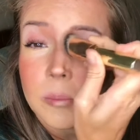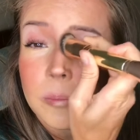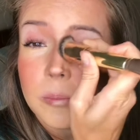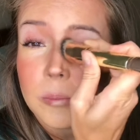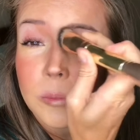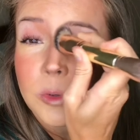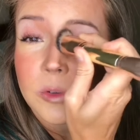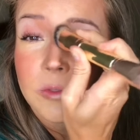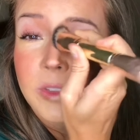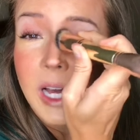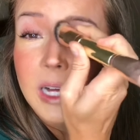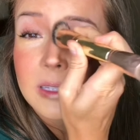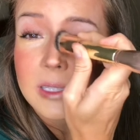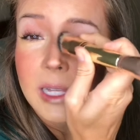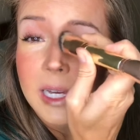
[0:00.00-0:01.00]
move
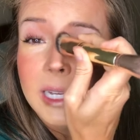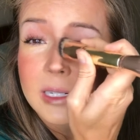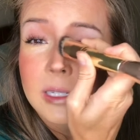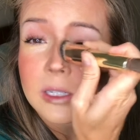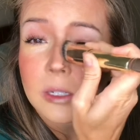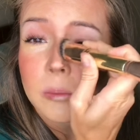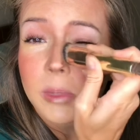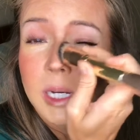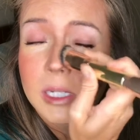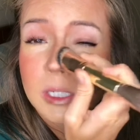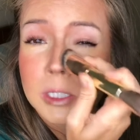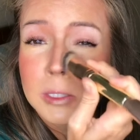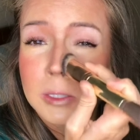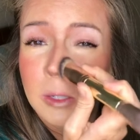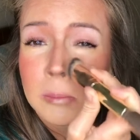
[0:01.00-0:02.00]
that line too much,
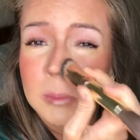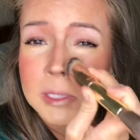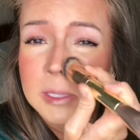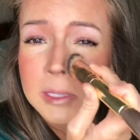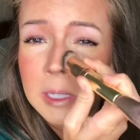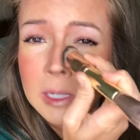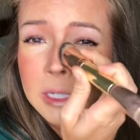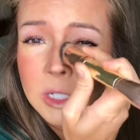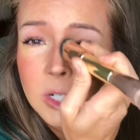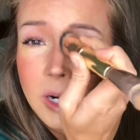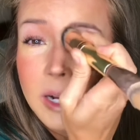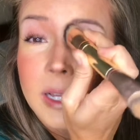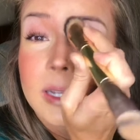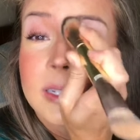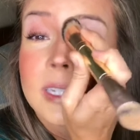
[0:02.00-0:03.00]
so I'm just gonna try
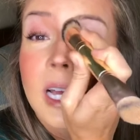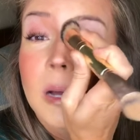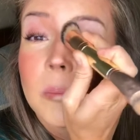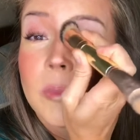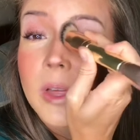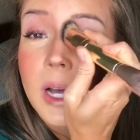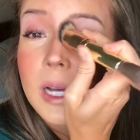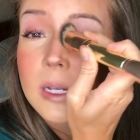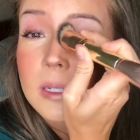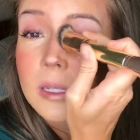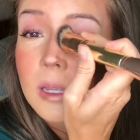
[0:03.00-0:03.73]
and tap that.